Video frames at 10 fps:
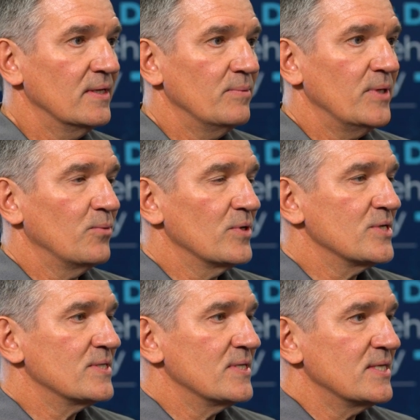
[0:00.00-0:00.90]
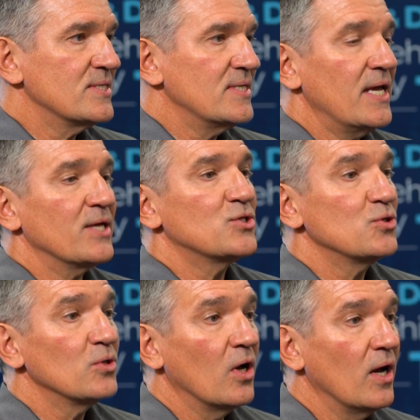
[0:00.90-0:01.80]
I mean, we just it's taken
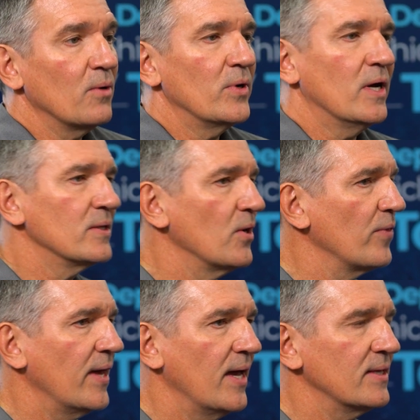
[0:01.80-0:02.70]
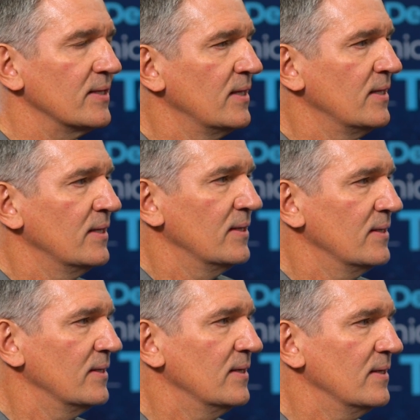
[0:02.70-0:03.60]
too long. We all know that.
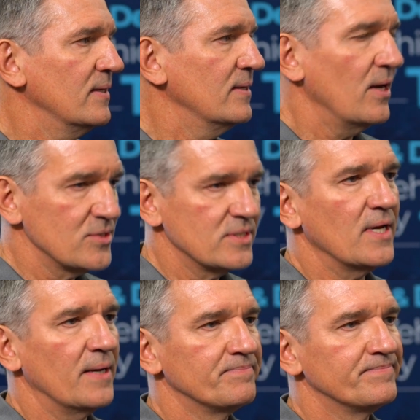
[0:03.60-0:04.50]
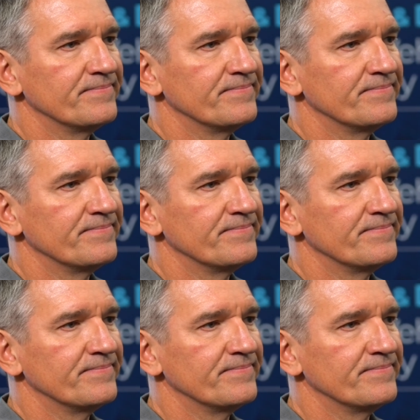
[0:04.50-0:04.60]
Now's the time.